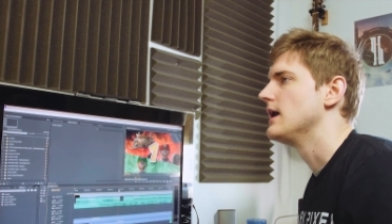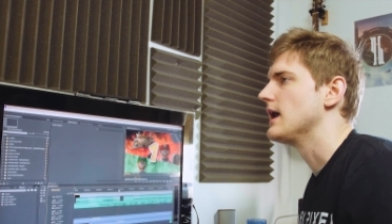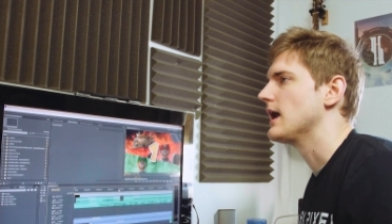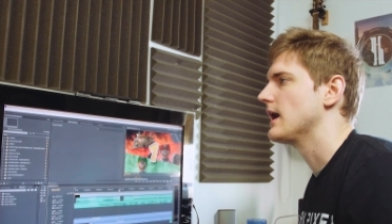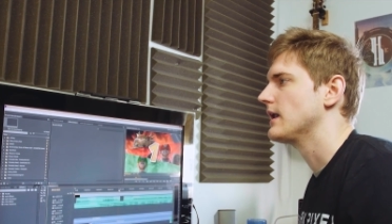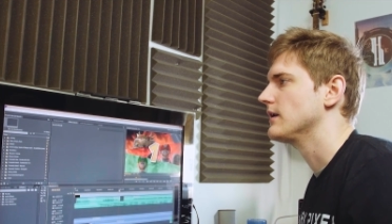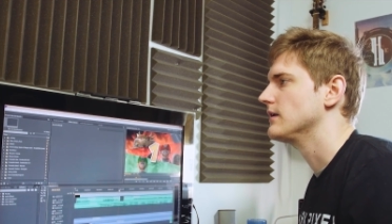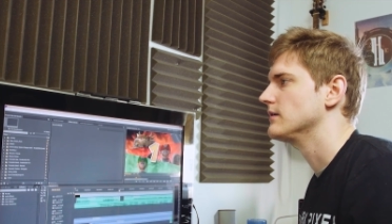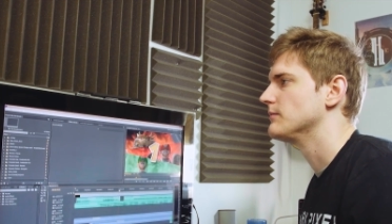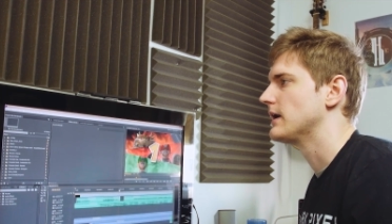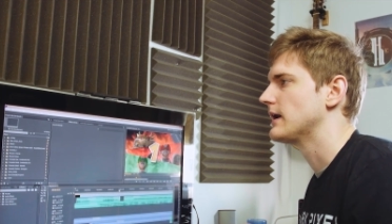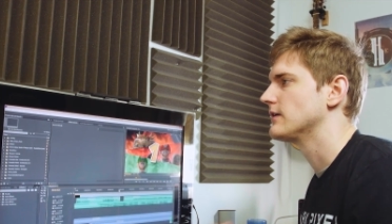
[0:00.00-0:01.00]
And
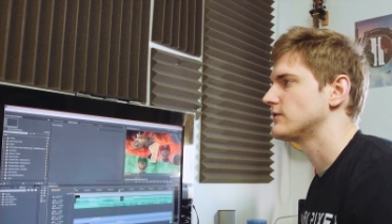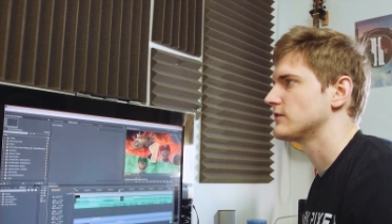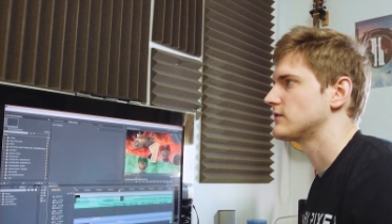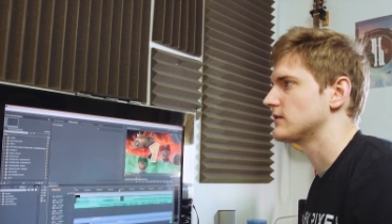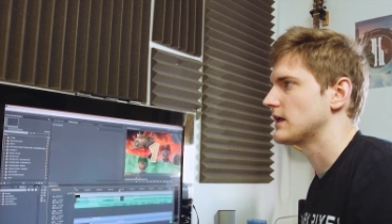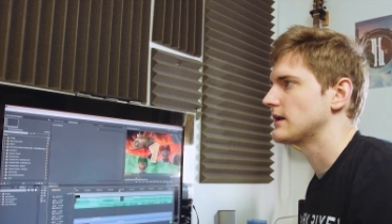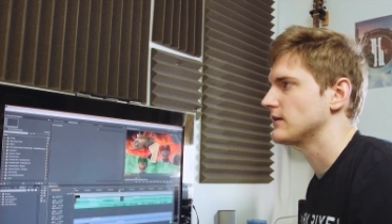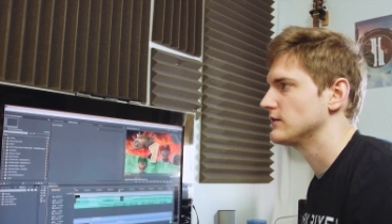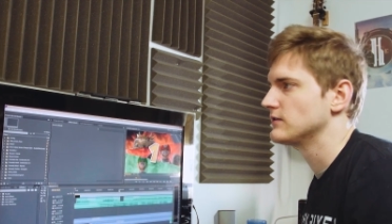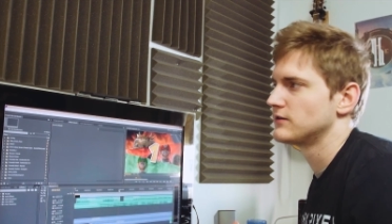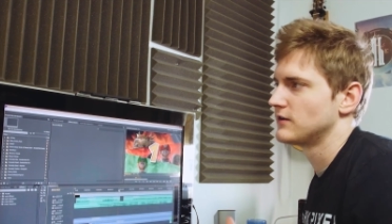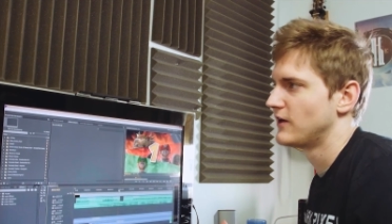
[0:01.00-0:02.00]
my answer to that
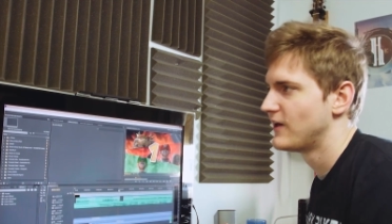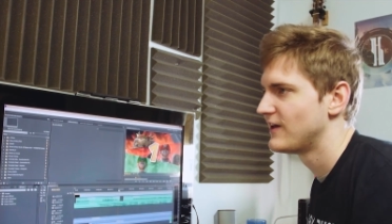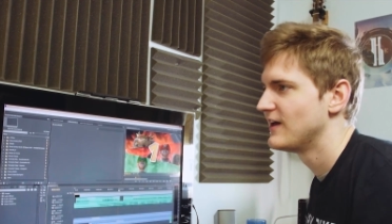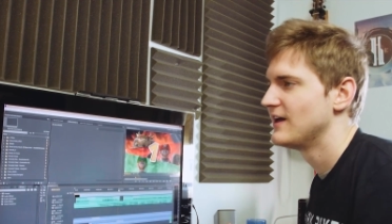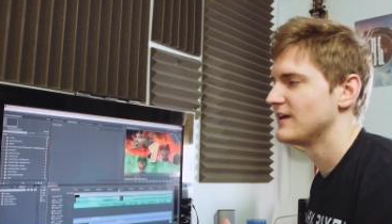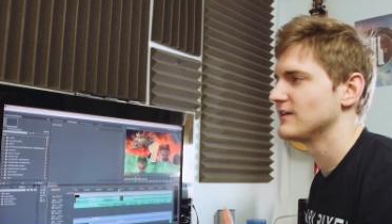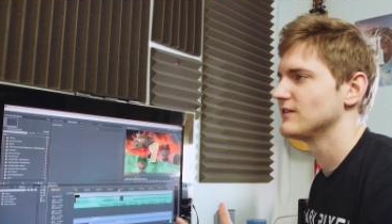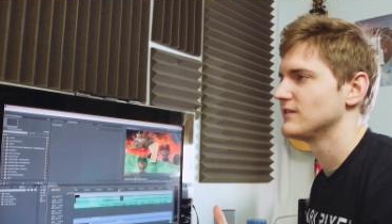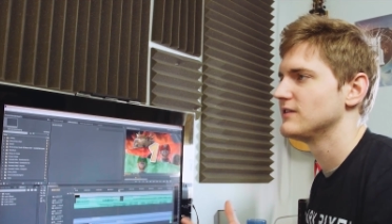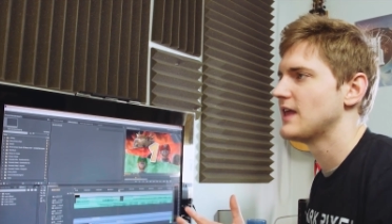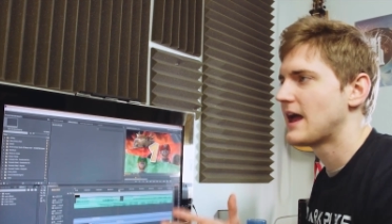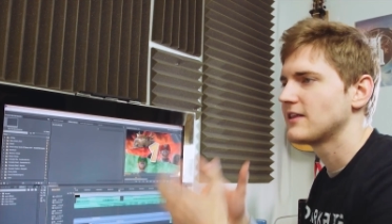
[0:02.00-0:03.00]
is,
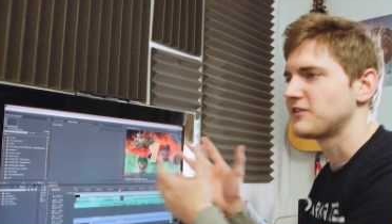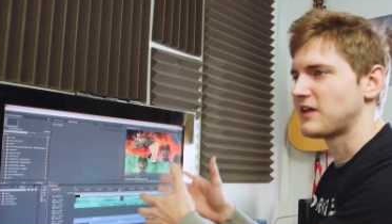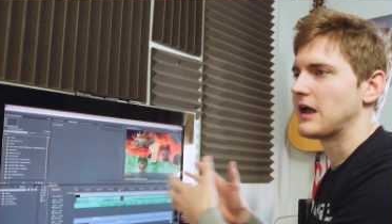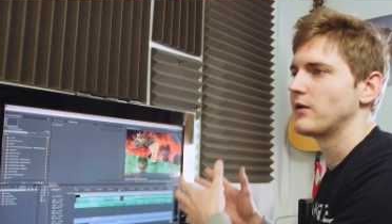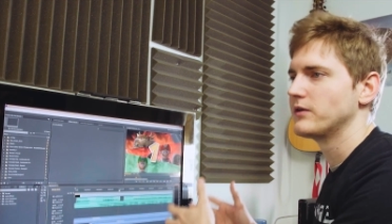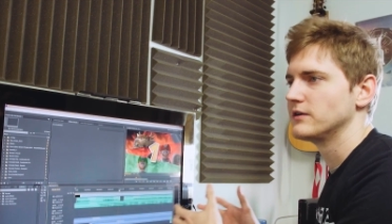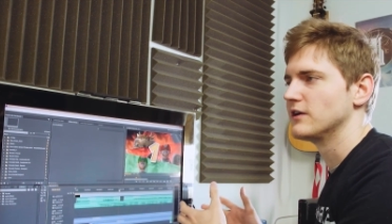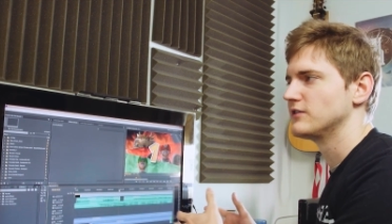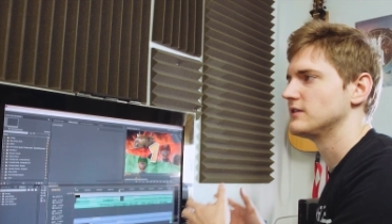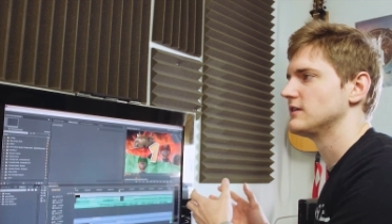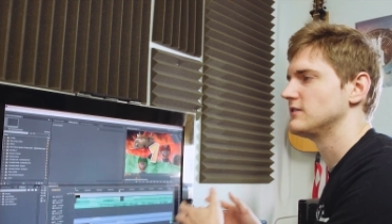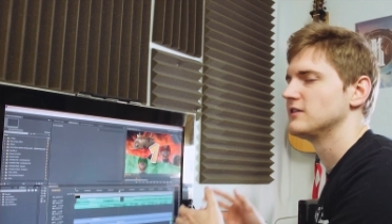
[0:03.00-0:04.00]
that sound
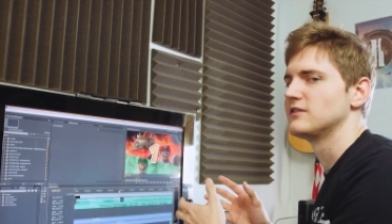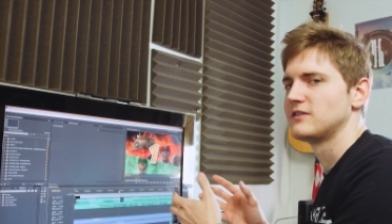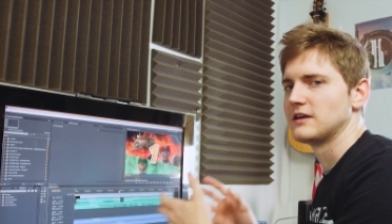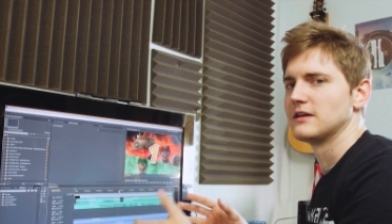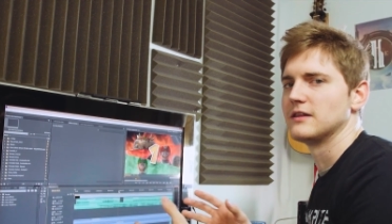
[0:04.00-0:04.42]
doesn't exist in a